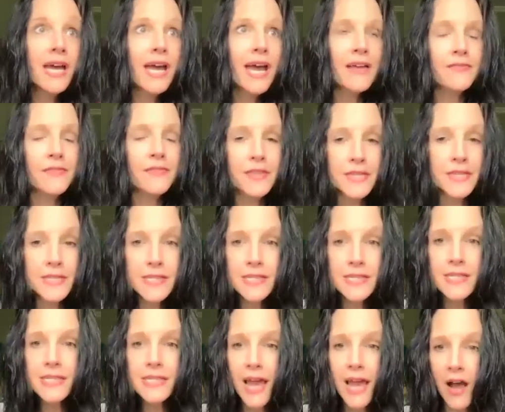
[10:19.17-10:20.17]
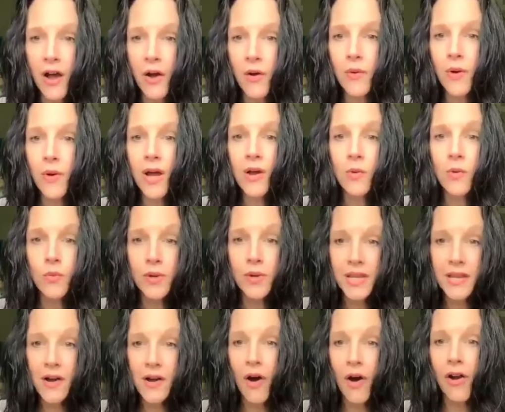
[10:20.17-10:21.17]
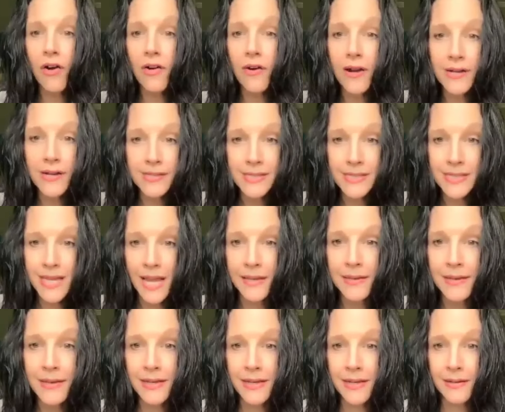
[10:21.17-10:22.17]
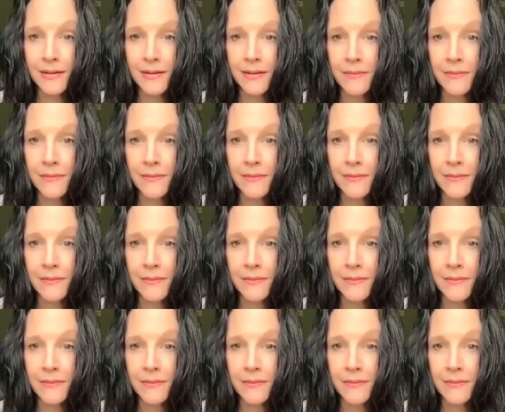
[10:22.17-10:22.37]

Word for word: And this is how we are ascending.